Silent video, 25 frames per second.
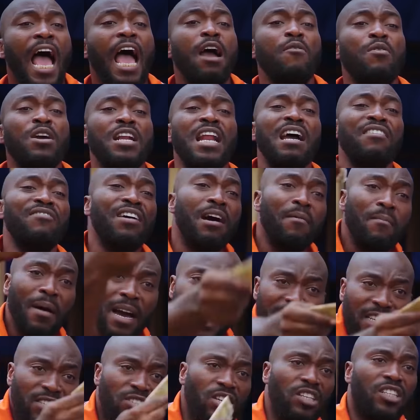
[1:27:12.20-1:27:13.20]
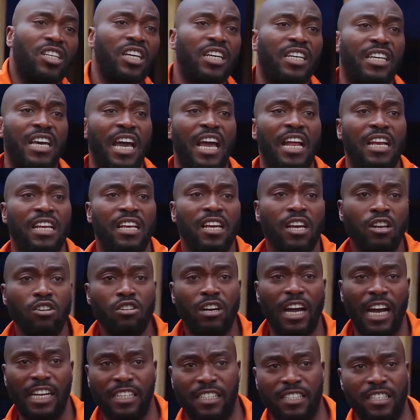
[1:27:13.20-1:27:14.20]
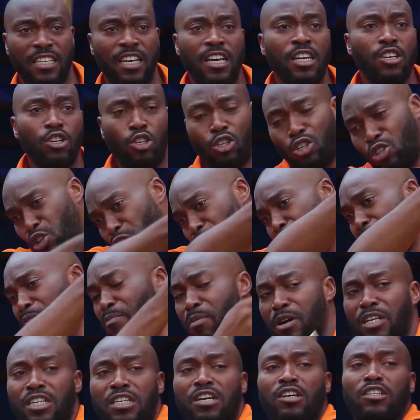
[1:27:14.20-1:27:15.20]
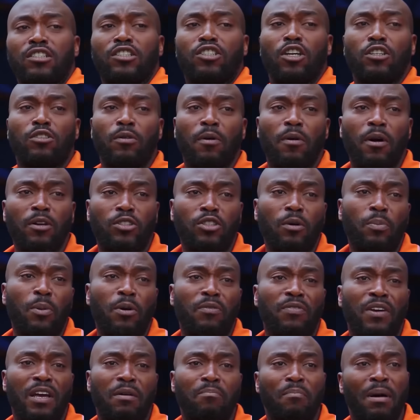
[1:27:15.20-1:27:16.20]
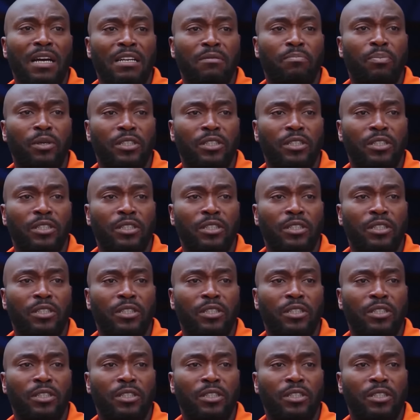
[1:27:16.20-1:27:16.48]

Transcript: I will never marry such a girl. Look at it. It's throwing money on top of a man